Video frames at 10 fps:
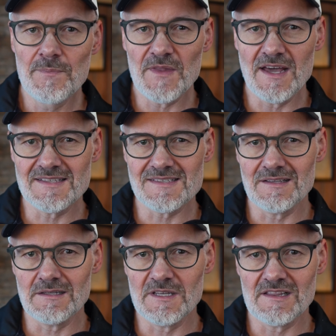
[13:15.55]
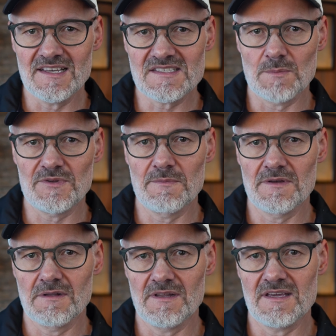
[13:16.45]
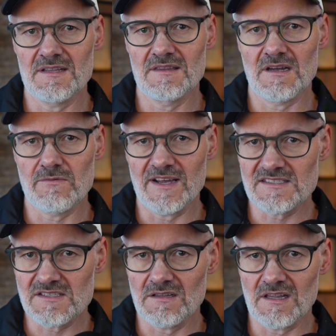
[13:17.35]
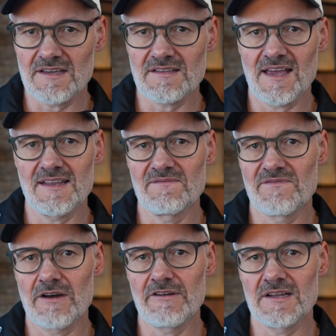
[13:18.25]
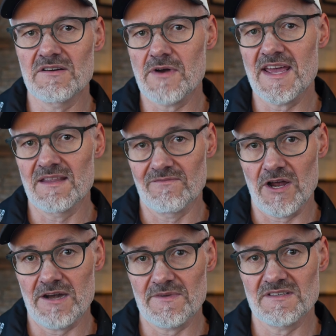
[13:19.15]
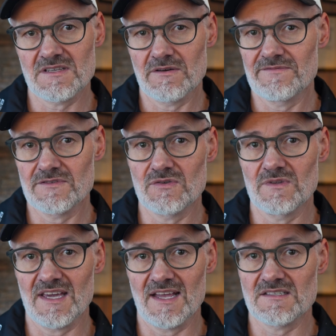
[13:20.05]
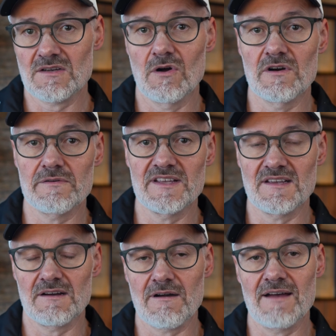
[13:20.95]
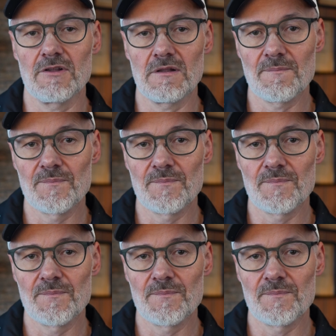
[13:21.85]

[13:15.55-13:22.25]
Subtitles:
And it's a little bit less optimal in direct sunlight and in very gray environments, so if you shoot against concrete and gravel.